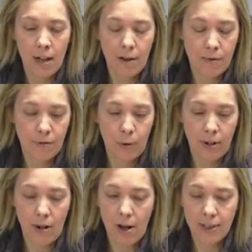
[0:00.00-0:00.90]
for
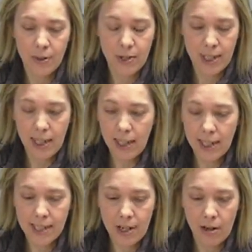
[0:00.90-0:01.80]
all to see.
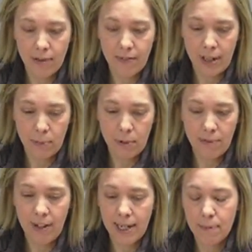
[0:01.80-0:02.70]
Kits are available
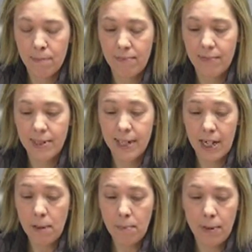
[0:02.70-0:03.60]
by sign
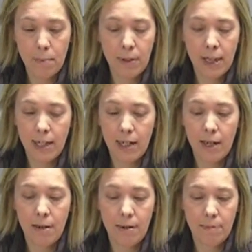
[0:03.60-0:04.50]
up beginning
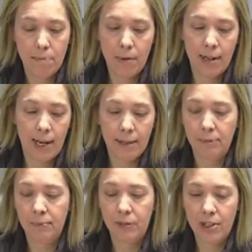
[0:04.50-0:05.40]
Monday,
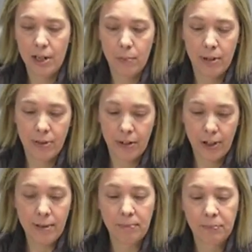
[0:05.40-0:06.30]
January 3rd,
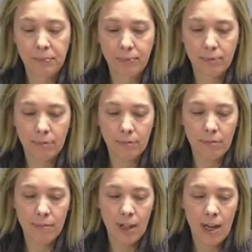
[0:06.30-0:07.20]

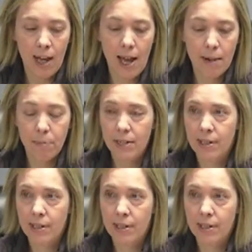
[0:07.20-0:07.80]
and pieces are